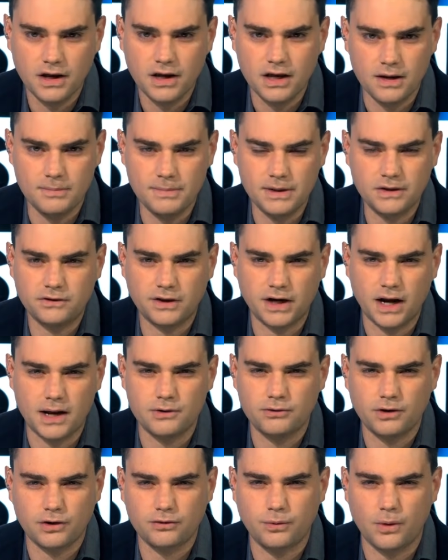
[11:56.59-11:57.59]
It means that I
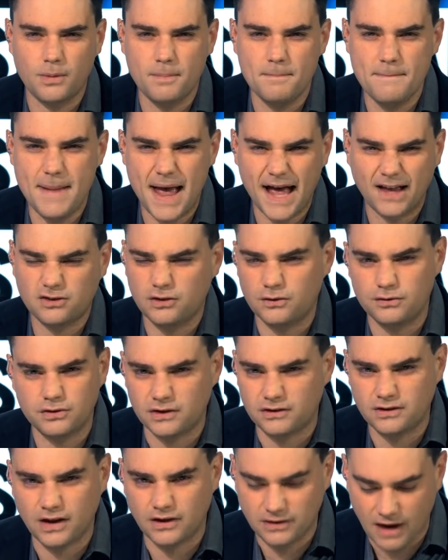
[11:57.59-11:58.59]
dress for massive
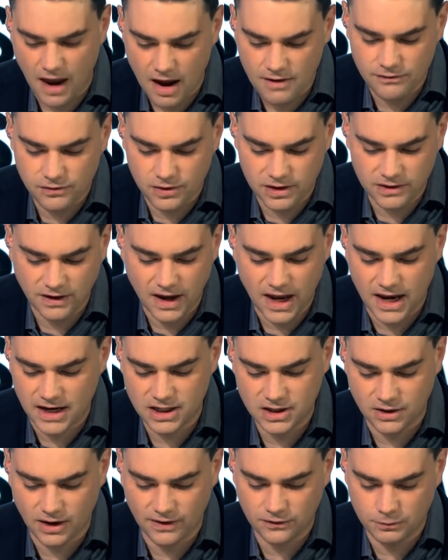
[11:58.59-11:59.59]
success every day
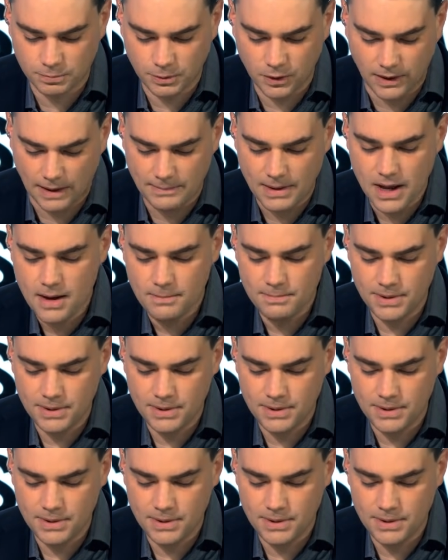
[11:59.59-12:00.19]
here on this program.